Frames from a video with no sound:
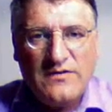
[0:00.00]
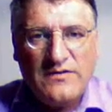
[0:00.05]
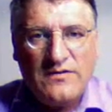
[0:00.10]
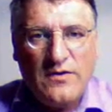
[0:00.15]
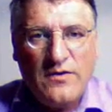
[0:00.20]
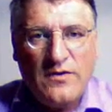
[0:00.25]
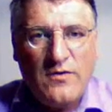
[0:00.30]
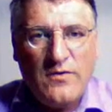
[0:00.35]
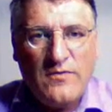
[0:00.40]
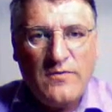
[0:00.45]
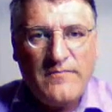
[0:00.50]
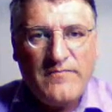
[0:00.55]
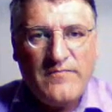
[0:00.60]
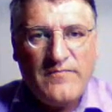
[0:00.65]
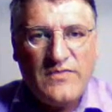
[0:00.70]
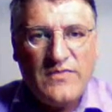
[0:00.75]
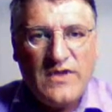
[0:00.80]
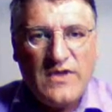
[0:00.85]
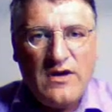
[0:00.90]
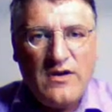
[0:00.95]

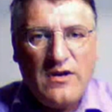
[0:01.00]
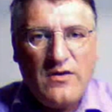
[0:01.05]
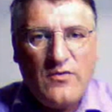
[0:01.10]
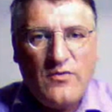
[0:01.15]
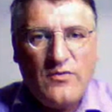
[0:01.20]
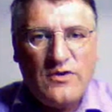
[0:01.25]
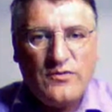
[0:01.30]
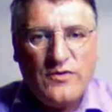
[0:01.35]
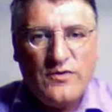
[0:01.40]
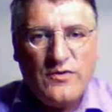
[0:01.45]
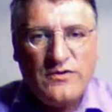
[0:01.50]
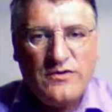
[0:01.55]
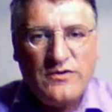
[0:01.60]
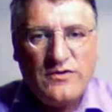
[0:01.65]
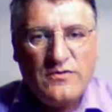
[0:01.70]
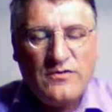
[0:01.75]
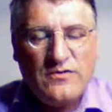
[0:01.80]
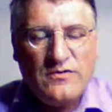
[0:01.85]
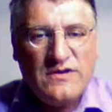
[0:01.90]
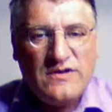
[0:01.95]
so what we'll
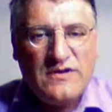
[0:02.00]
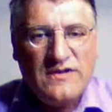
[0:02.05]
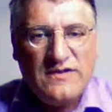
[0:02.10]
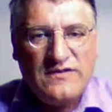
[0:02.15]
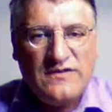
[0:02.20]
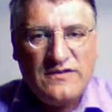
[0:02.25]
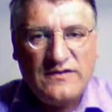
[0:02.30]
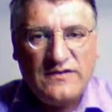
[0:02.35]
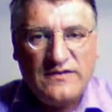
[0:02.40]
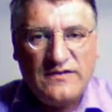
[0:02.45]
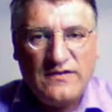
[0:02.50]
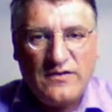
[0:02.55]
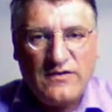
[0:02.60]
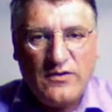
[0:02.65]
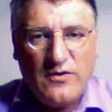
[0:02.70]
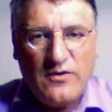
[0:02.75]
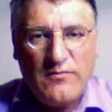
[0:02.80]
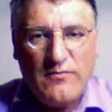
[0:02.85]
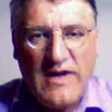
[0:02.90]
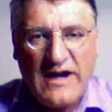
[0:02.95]
do
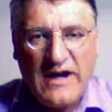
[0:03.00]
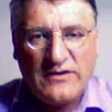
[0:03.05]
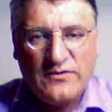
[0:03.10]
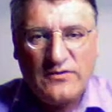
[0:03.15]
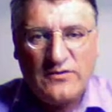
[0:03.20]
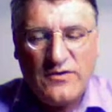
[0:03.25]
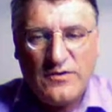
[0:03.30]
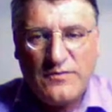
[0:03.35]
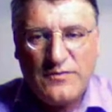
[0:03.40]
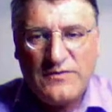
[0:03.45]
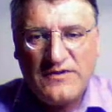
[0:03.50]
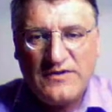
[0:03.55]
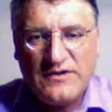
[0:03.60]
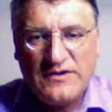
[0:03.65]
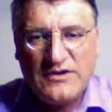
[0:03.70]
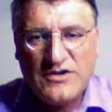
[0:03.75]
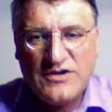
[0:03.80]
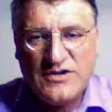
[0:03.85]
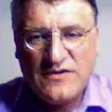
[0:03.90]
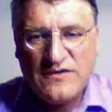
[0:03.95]
is go back to the
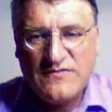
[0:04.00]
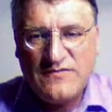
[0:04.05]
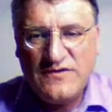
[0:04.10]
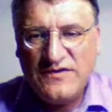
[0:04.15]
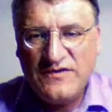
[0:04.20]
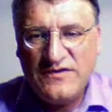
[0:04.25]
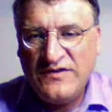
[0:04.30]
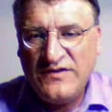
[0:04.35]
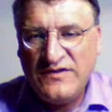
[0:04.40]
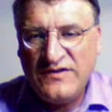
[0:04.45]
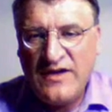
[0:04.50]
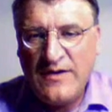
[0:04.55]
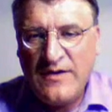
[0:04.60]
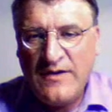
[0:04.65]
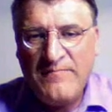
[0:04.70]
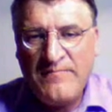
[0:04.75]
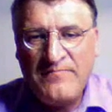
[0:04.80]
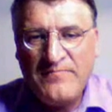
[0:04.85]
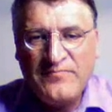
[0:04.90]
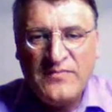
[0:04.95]
representation of the
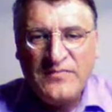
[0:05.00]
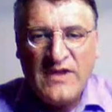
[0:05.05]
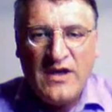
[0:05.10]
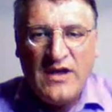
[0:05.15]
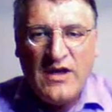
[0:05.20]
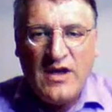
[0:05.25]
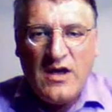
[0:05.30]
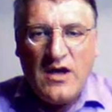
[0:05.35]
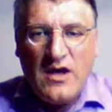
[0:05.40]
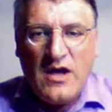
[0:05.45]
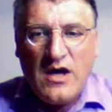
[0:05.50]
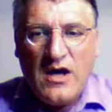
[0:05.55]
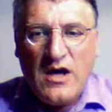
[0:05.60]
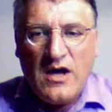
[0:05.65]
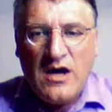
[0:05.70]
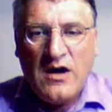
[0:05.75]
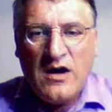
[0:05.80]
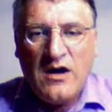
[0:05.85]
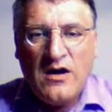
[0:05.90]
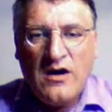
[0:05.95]
system.
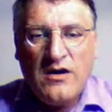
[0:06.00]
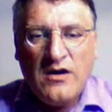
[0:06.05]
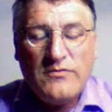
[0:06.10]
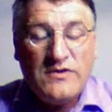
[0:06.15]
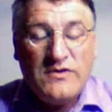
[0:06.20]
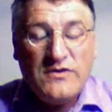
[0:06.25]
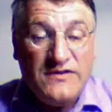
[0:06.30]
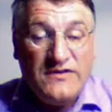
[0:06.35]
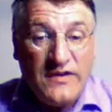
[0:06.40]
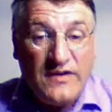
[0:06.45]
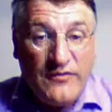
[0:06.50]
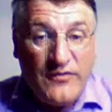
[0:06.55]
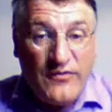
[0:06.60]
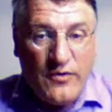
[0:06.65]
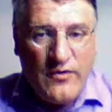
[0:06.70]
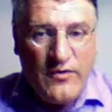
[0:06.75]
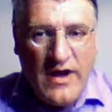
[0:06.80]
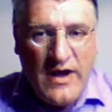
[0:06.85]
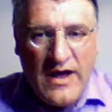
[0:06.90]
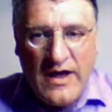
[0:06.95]
Instead of
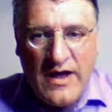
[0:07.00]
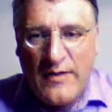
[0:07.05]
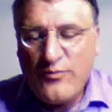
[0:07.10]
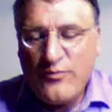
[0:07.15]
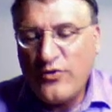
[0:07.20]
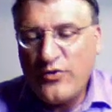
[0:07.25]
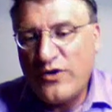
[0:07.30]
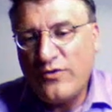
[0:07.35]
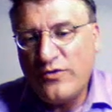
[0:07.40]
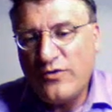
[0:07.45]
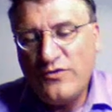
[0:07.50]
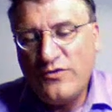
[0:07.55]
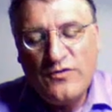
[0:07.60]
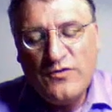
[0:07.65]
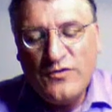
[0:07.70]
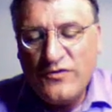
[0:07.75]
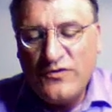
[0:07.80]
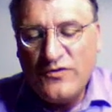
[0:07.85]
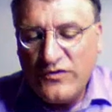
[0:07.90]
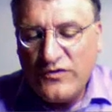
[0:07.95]
a ramp, you can
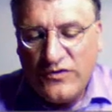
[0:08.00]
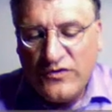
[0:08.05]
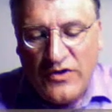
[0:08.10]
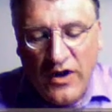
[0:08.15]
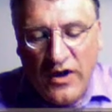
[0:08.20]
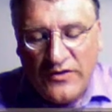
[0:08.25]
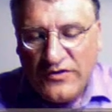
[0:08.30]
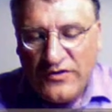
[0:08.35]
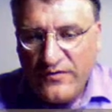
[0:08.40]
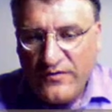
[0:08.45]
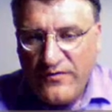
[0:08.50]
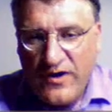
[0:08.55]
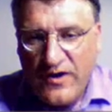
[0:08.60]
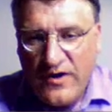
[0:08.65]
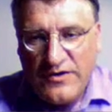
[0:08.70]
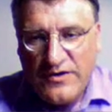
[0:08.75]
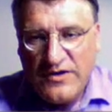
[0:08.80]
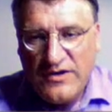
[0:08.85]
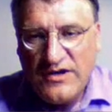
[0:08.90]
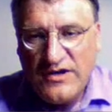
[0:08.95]
use tons of
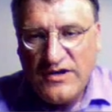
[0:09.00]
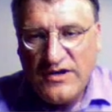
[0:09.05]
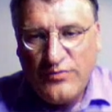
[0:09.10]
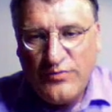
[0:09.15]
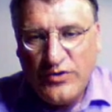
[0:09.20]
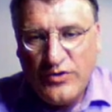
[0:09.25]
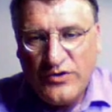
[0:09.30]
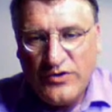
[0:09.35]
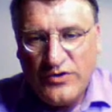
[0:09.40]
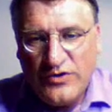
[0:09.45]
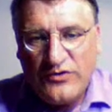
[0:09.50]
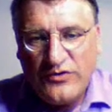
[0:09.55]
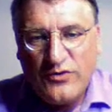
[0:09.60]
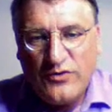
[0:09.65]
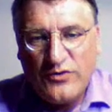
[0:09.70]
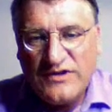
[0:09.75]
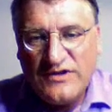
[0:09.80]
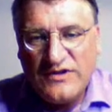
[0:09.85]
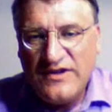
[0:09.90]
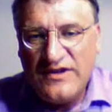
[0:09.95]
other inputs.
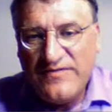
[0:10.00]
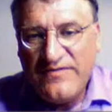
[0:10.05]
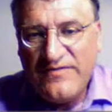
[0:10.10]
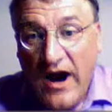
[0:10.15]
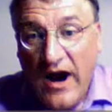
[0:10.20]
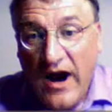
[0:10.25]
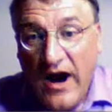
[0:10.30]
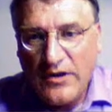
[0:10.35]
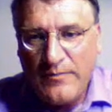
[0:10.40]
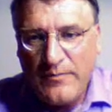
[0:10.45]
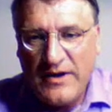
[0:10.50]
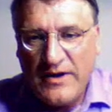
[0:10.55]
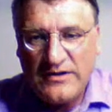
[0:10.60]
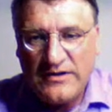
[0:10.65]
You could define a